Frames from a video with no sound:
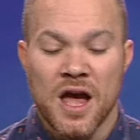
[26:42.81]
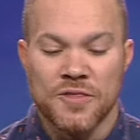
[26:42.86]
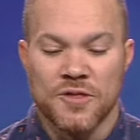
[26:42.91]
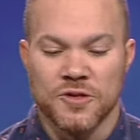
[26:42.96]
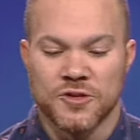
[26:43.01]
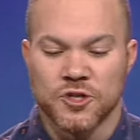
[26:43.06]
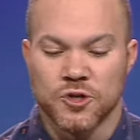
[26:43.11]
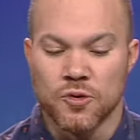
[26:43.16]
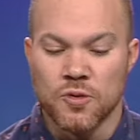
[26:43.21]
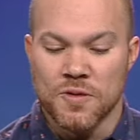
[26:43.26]
the
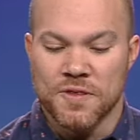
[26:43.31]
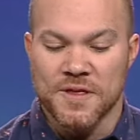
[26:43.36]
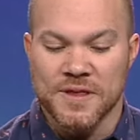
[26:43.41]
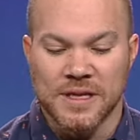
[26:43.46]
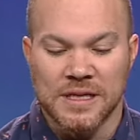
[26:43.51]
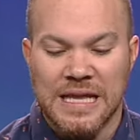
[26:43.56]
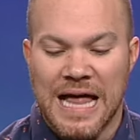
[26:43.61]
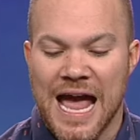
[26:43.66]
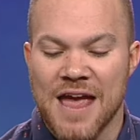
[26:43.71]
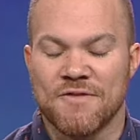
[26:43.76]
truth, and
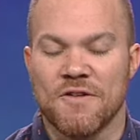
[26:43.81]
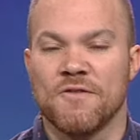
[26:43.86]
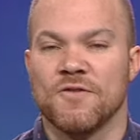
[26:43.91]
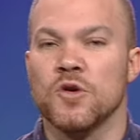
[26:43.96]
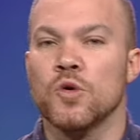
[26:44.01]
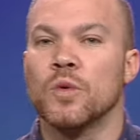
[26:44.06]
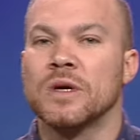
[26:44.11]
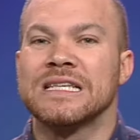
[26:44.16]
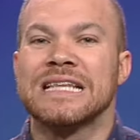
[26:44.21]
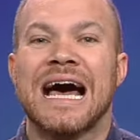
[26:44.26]
the life, if
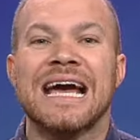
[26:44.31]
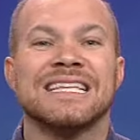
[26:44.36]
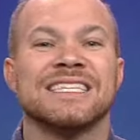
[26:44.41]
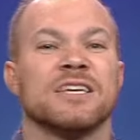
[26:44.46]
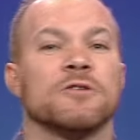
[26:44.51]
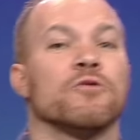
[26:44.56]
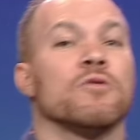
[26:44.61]
you would like to